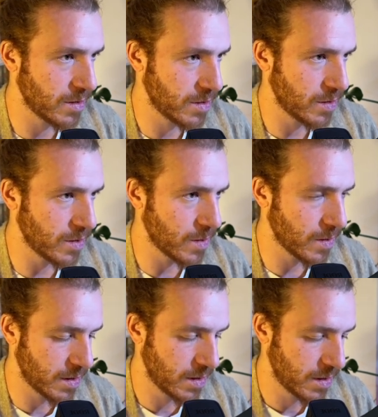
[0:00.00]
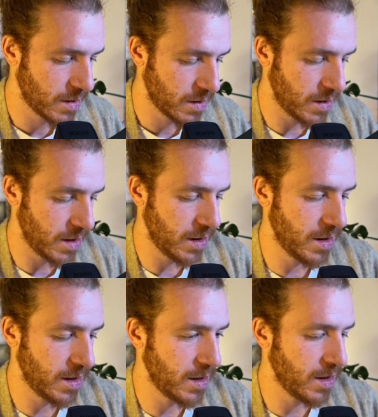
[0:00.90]
or
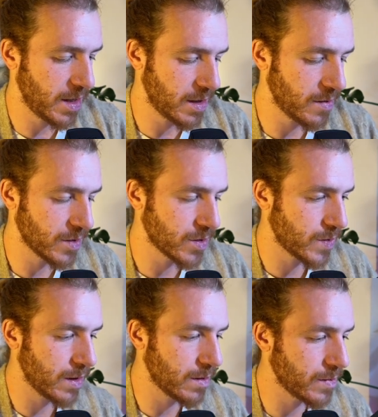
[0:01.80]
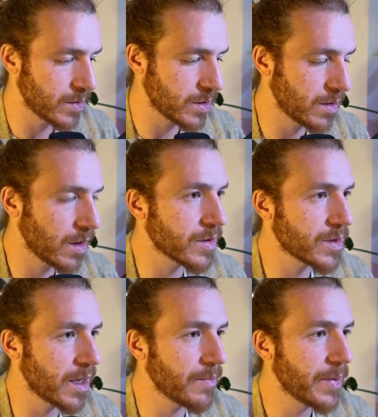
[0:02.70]
the end of the string, which is a
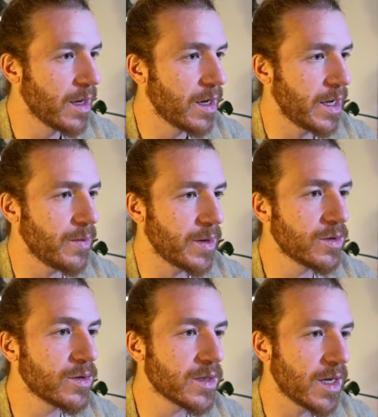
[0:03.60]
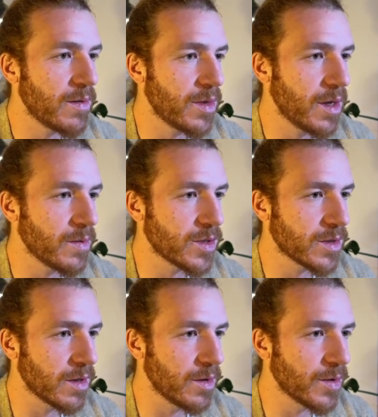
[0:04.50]
$sign. And I want to do the same thing, which
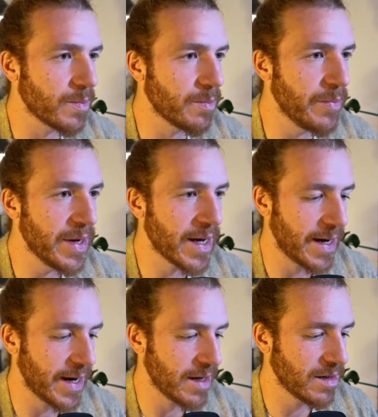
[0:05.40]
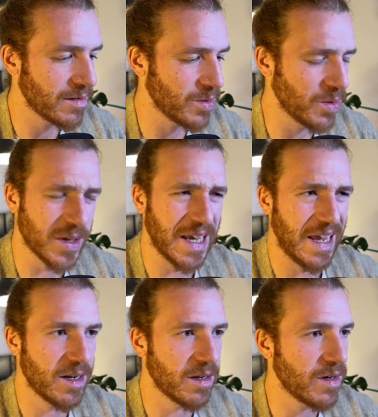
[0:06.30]
is a look behind, look
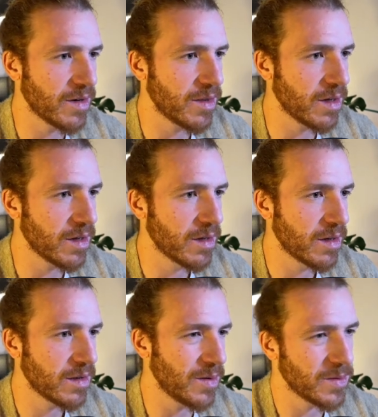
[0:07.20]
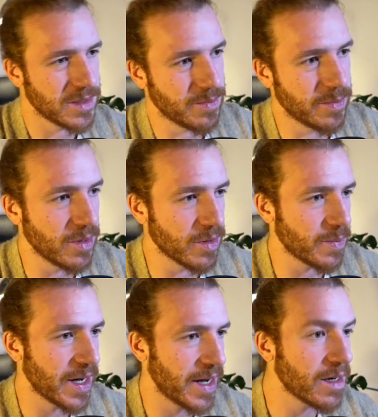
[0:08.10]
ahead here, I think. That was the look
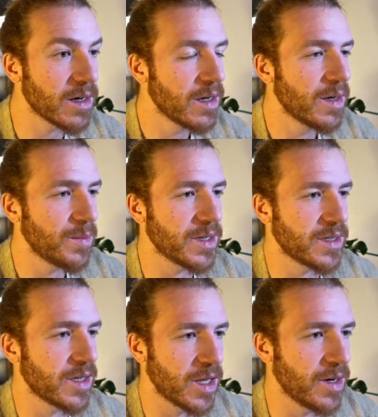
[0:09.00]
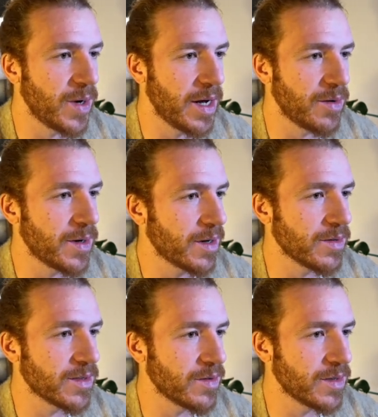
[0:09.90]
behind, but essentially I don't want to
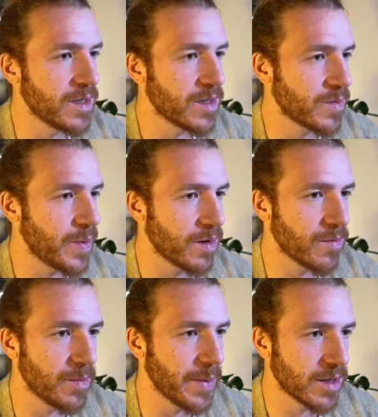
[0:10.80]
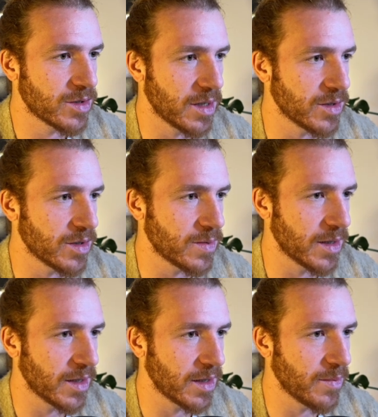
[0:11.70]
consider this as part of the match. I just
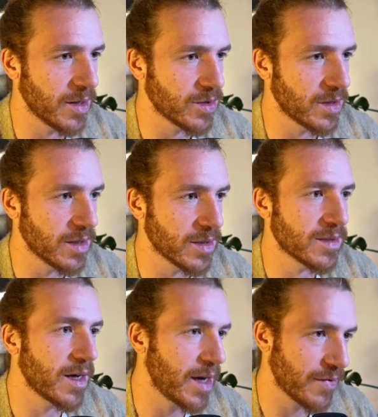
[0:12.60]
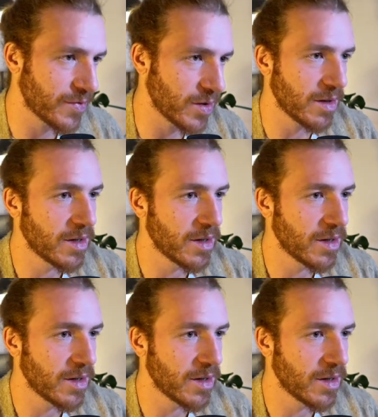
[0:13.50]
want to like make sure that it's after